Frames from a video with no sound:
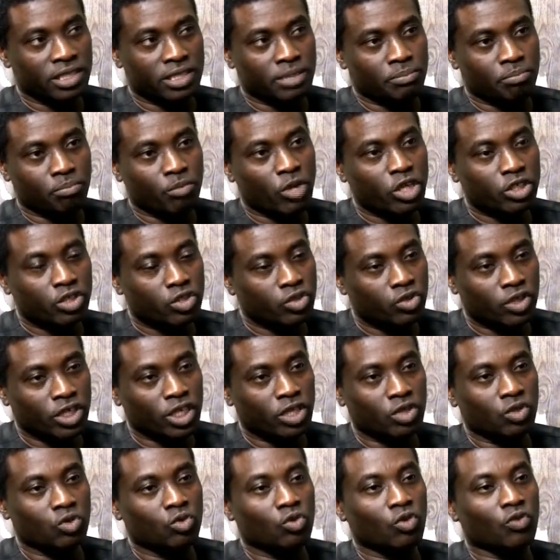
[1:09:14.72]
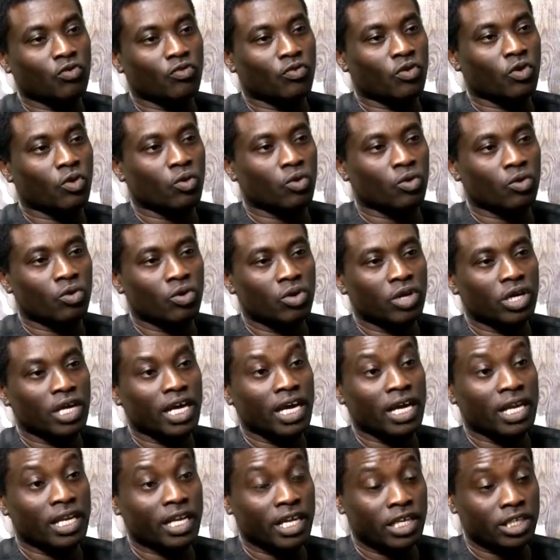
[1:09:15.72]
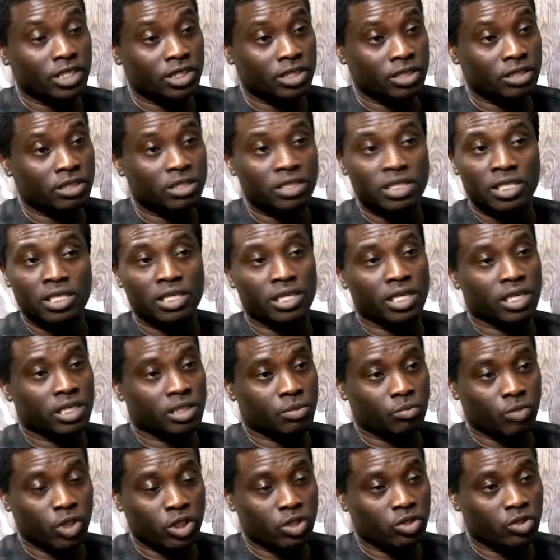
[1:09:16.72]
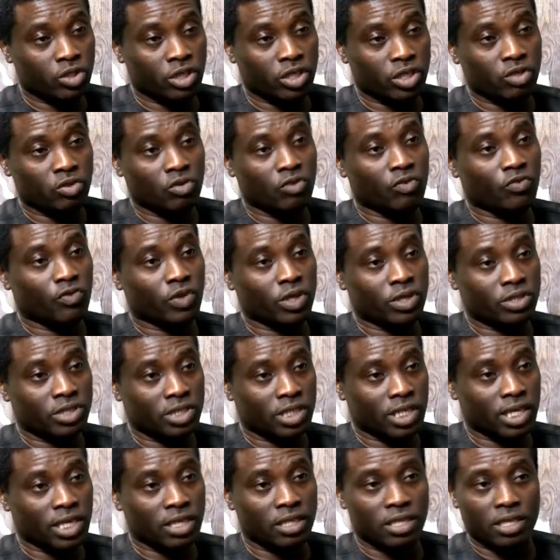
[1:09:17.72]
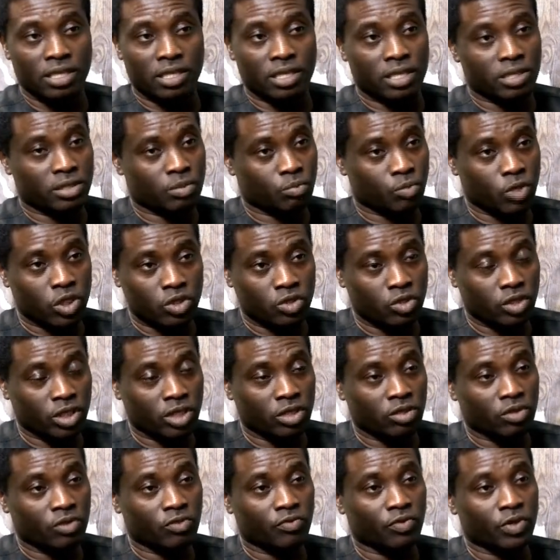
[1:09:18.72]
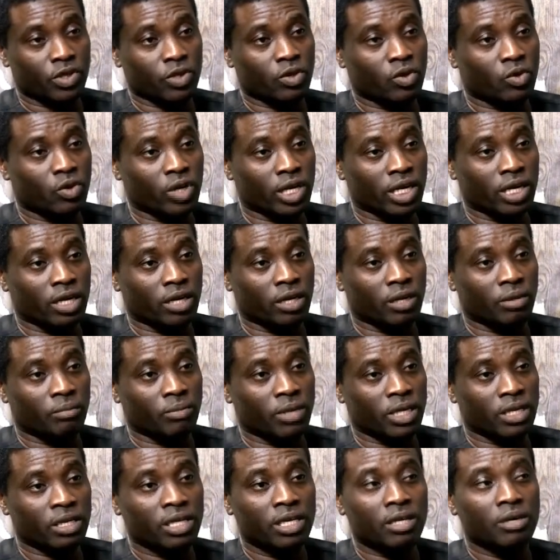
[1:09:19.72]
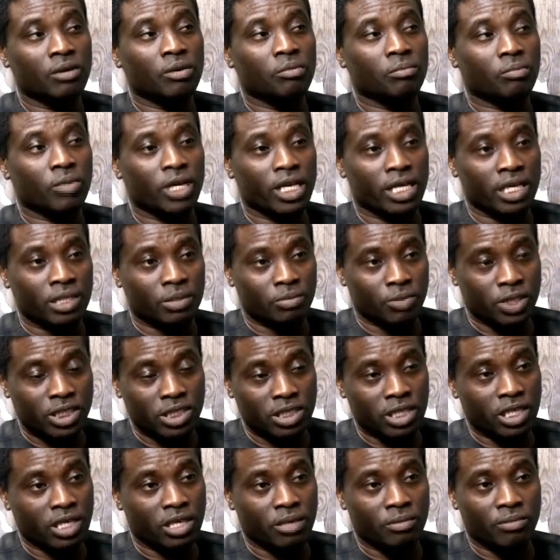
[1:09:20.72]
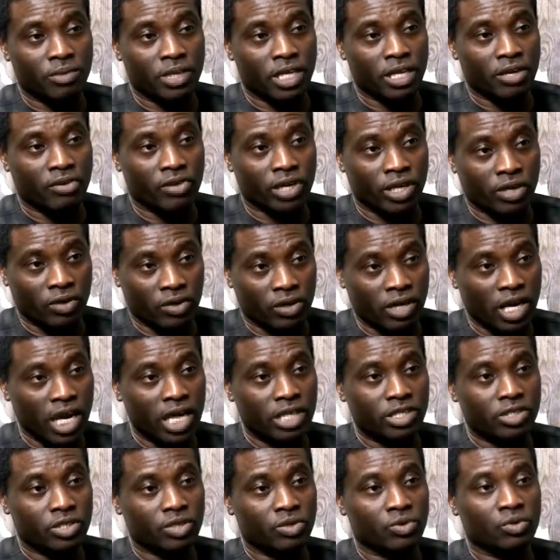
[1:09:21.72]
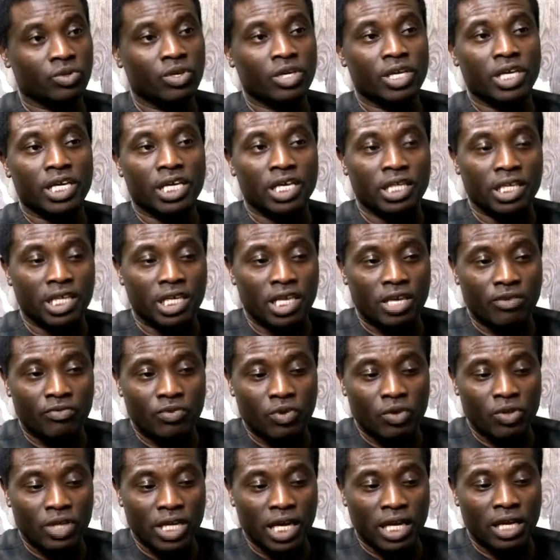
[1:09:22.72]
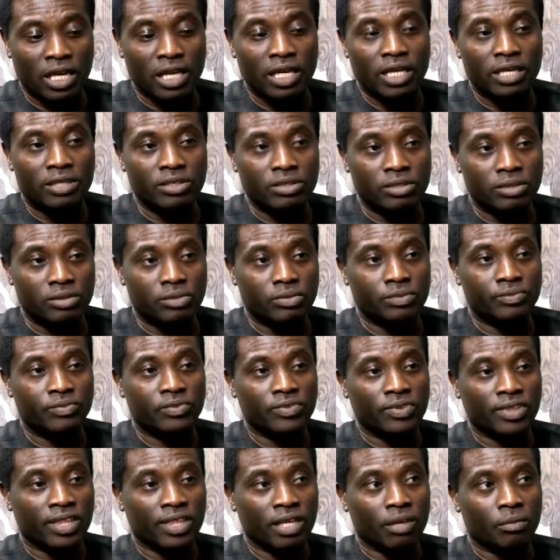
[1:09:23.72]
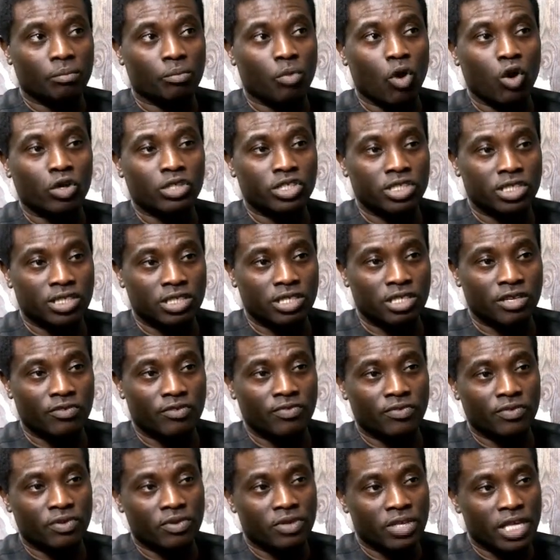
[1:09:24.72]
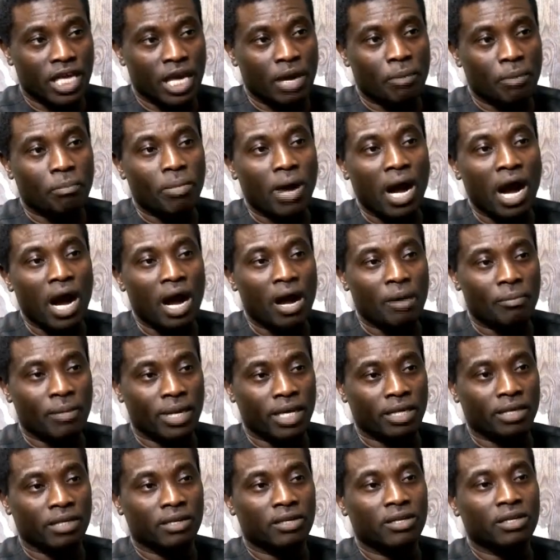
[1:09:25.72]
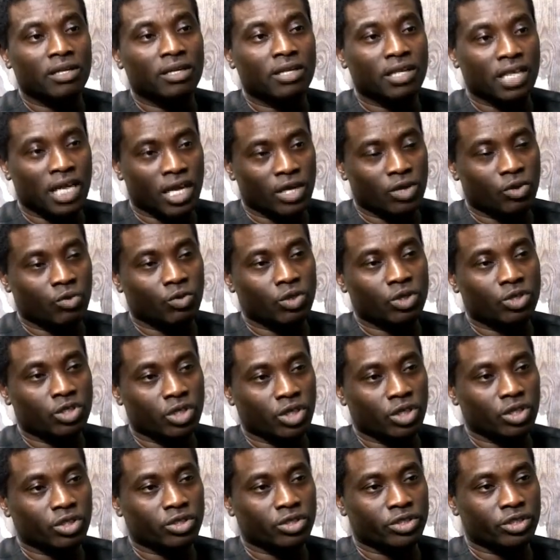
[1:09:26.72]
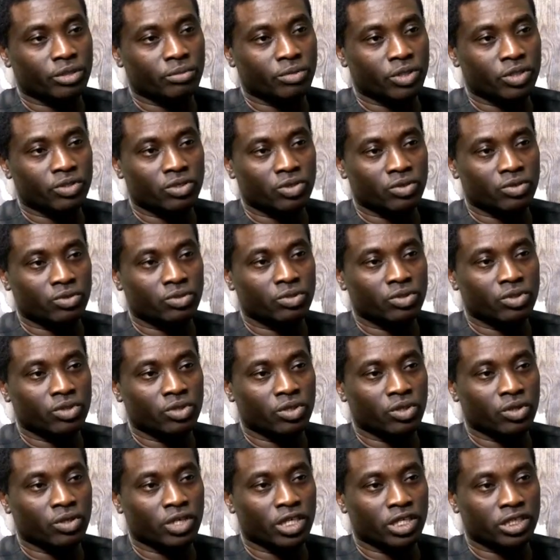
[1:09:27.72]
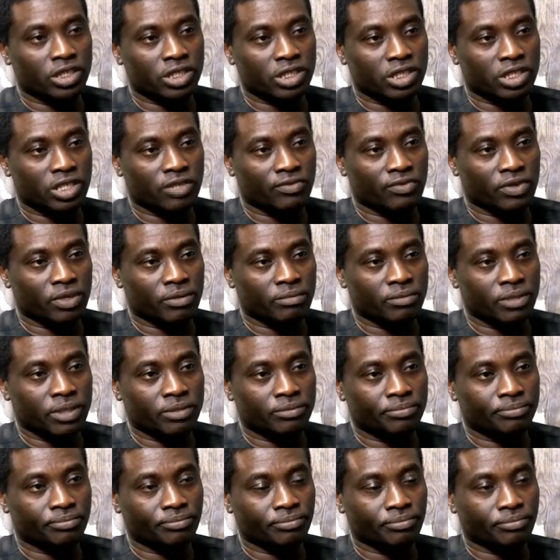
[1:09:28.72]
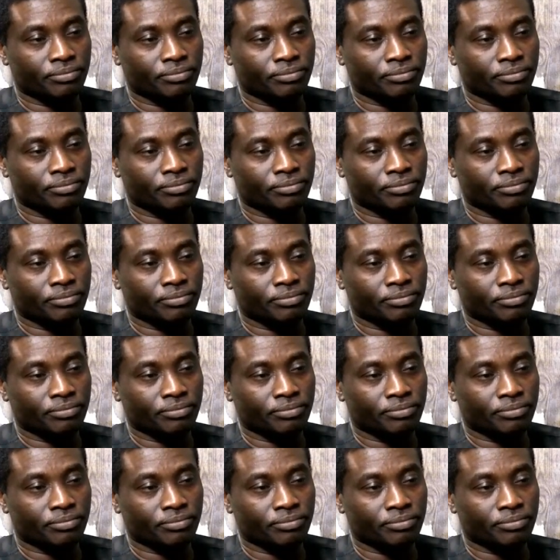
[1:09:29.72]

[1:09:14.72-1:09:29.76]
There's much you can do for a nation, there's much you can do for a state, there's much you can do for your local government, but especially if they recognize you, it gives you that little positive empowerment that you want to contribute to your nation's development.